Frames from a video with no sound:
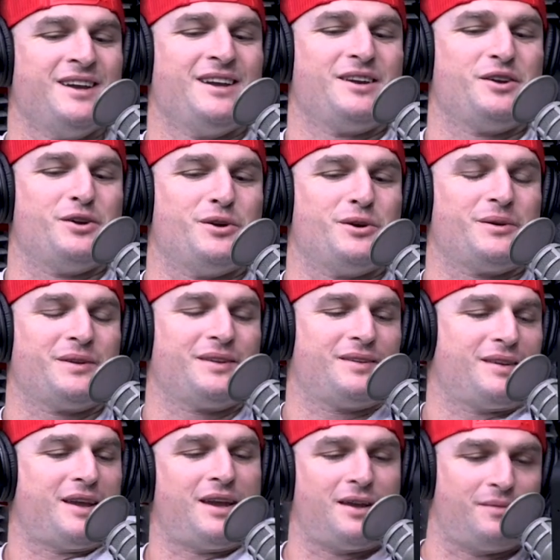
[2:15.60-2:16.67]
You know,
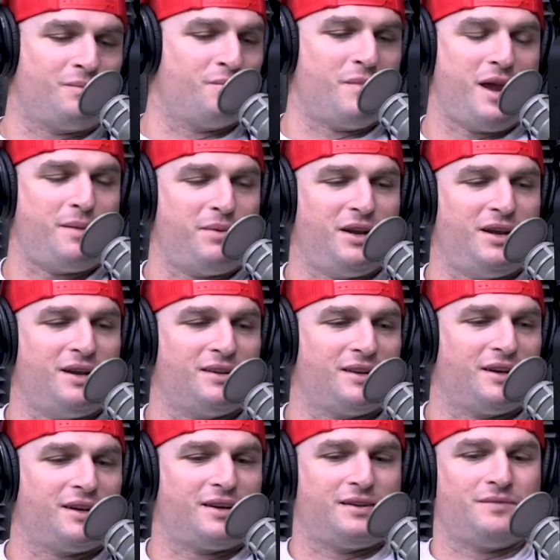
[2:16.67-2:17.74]
maybe
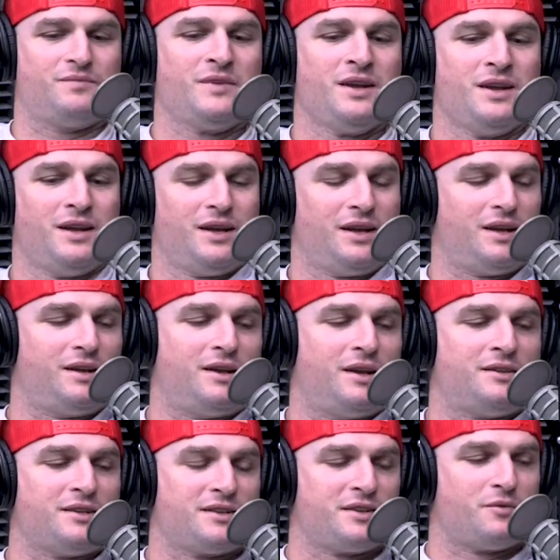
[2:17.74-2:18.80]
like
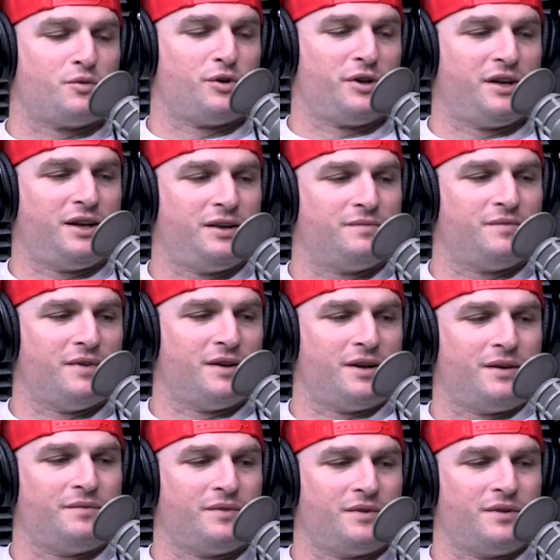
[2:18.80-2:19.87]
it doesn't really...
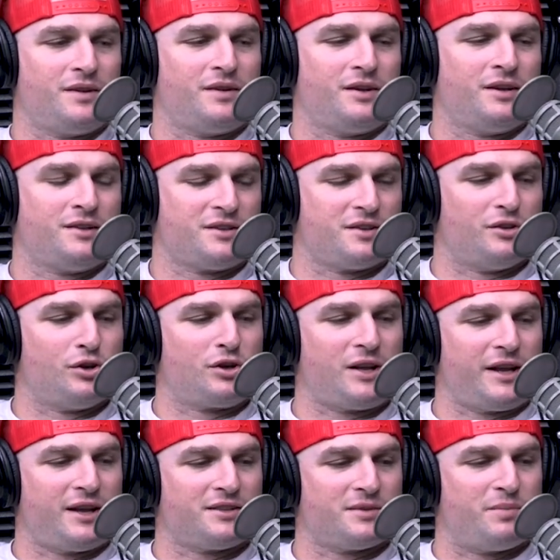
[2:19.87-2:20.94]
It doesn't look
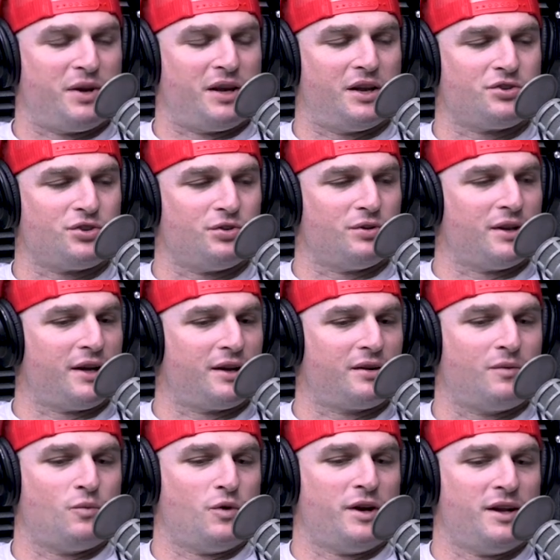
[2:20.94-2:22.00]
like it's a big issue, like
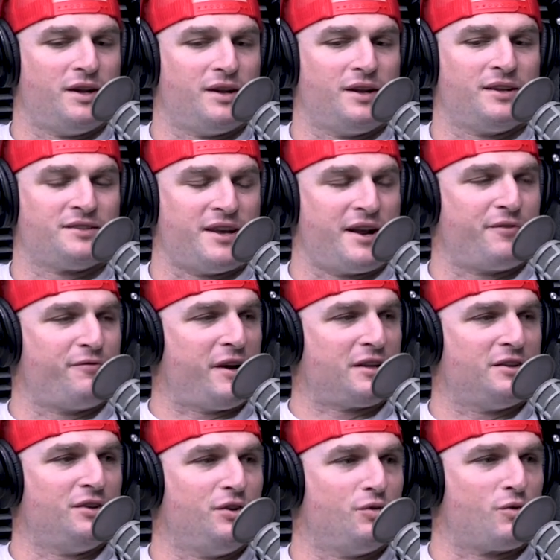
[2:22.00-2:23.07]
when it's not
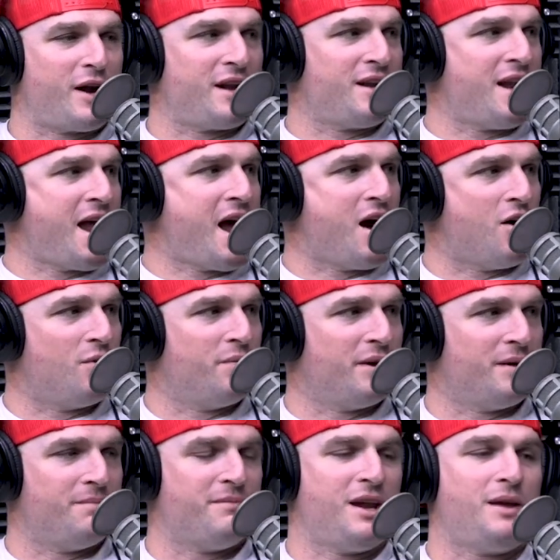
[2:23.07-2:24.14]
affecting you right now, but
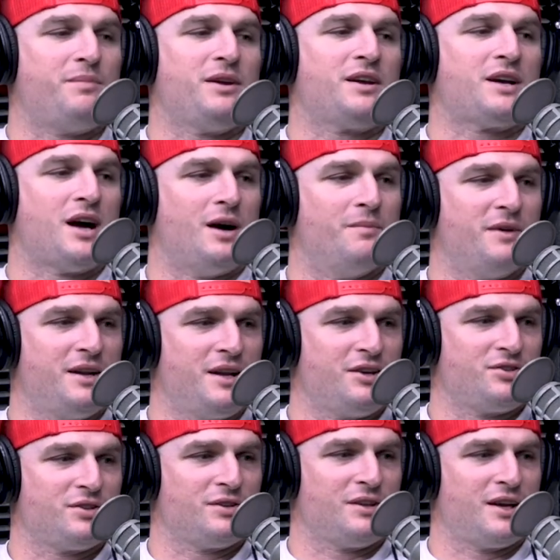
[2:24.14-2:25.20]
it may become an
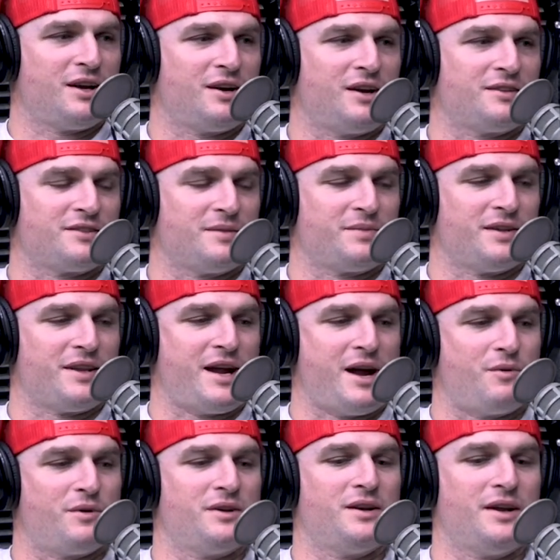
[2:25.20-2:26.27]
issue later. It's something that I
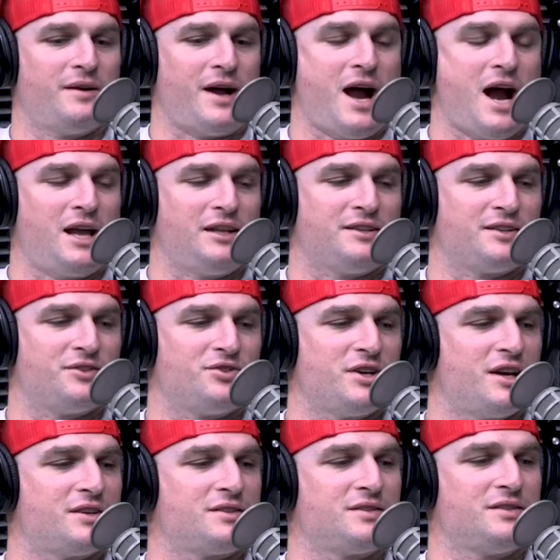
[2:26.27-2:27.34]
would highly
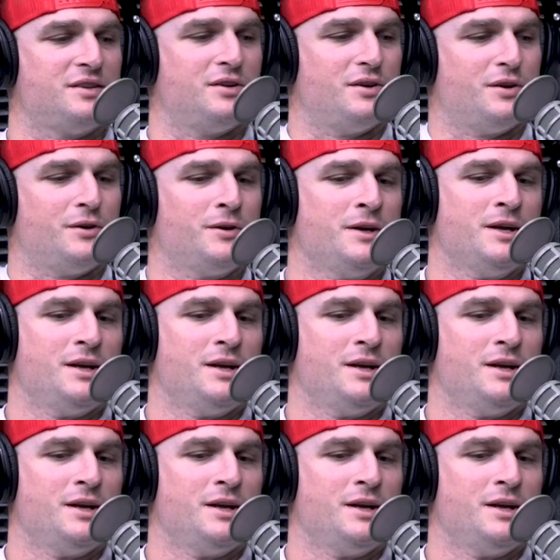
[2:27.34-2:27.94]
suggest, you know,